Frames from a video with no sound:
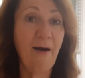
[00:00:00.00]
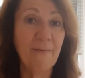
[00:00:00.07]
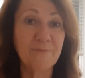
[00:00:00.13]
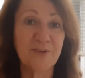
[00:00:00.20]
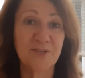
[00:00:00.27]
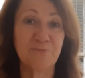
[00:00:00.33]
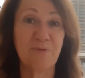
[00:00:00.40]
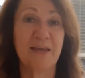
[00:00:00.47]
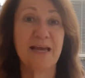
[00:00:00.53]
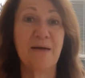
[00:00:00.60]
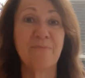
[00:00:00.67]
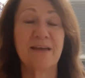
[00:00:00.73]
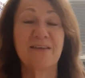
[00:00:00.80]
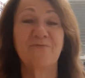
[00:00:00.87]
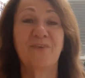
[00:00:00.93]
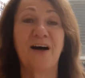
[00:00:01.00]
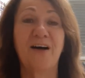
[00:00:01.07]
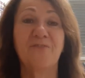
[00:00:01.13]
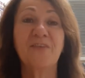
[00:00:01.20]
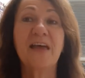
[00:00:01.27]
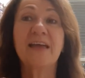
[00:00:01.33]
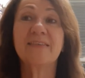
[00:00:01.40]
just becoming
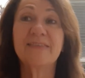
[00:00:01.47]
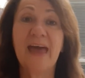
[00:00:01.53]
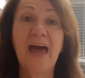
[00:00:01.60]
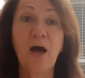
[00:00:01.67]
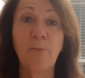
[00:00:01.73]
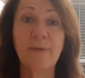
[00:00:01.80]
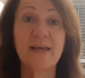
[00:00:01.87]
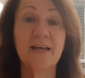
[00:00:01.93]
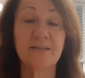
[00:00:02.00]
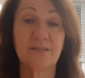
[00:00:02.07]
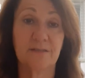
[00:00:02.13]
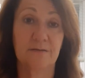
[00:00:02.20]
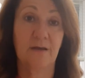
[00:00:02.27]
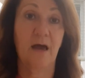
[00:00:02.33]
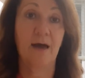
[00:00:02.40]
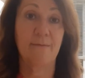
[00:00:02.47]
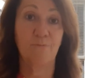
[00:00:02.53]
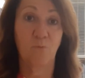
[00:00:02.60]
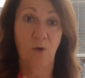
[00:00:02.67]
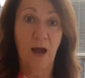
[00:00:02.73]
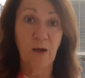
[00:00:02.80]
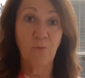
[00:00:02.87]
involved now because
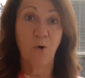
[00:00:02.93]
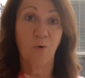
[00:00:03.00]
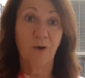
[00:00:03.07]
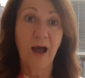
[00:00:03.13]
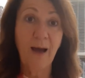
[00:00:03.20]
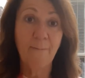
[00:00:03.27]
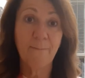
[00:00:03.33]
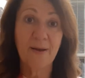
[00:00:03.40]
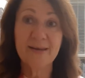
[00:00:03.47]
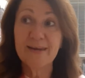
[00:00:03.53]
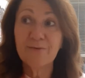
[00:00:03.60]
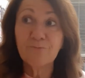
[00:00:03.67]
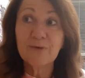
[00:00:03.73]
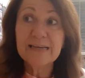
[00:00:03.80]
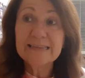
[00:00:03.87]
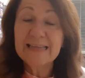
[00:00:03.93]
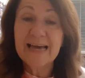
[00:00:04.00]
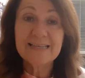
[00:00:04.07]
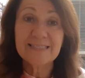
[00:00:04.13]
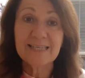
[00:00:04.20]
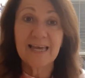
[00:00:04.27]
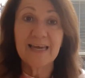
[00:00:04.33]
I woke up. I didn't
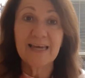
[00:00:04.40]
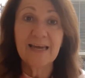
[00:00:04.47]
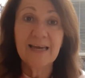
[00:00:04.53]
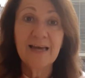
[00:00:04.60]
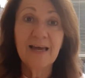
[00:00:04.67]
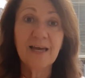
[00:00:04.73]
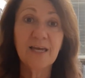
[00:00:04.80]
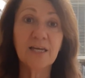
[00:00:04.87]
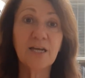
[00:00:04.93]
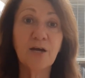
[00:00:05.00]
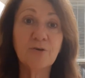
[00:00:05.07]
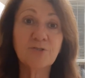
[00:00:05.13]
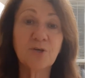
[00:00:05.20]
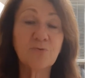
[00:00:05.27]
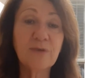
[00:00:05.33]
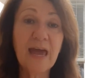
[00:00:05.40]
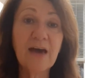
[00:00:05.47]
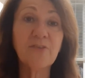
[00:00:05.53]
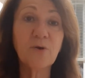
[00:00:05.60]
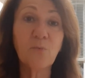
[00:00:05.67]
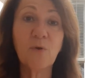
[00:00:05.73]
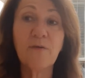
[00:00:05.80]
realize it. So now
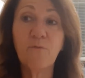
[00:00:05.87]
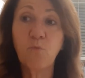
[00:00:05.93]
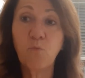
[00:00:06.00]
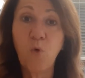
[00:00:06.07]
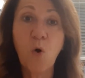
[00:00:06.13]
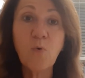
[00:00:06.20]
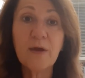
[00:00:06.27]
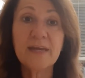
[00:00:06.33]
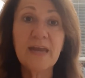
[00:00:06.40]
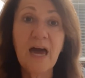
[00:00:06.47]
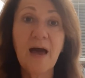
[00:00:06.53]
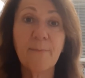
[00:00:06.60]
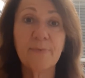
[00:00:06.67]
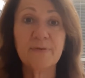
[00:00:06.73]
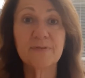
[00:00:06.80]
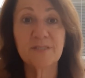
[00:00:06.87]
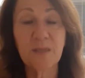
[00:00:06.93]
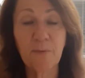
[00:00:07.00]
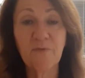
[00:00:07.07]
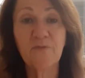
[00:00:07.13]
that we've woken up and some of